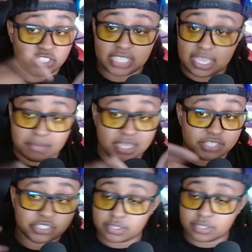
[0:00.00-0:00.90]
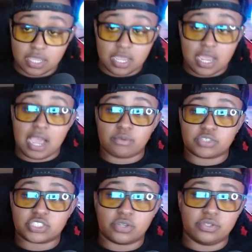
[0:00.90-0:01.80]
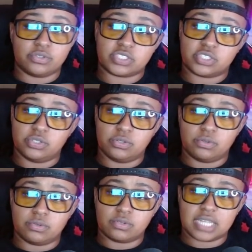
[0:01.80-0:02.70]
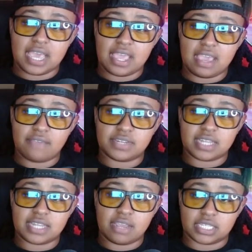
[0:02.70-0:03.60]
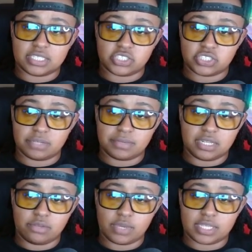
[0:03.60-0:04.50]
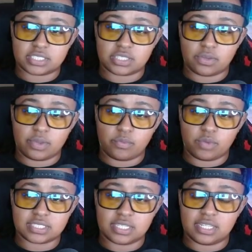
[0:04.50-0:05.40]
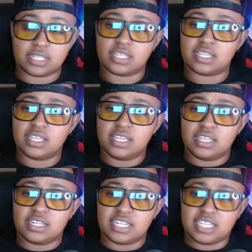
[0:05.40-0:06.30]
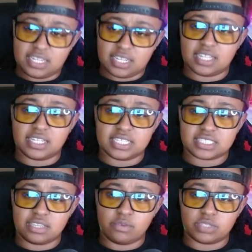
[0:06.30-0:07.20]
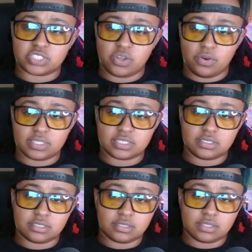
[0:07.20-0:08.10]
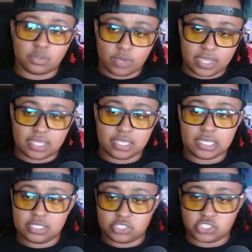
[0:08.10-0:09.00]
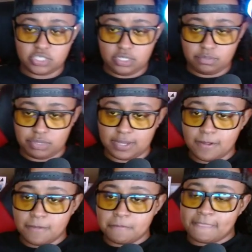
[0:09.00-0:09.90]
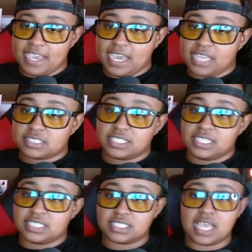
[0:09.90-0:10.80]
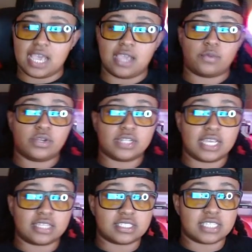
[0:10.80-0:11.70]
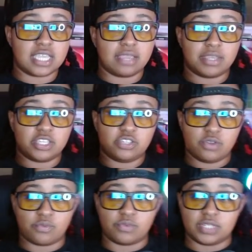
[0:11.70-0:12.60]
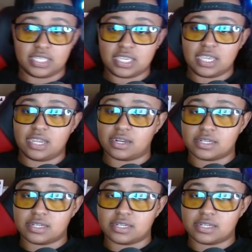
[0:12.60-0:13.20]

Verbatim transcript: ain't meshing. I was so used to not having that relationship anyway, so it wasn't needed unless it was going the way it should be. And honestly, it's not. We're not the same, and you don't really care.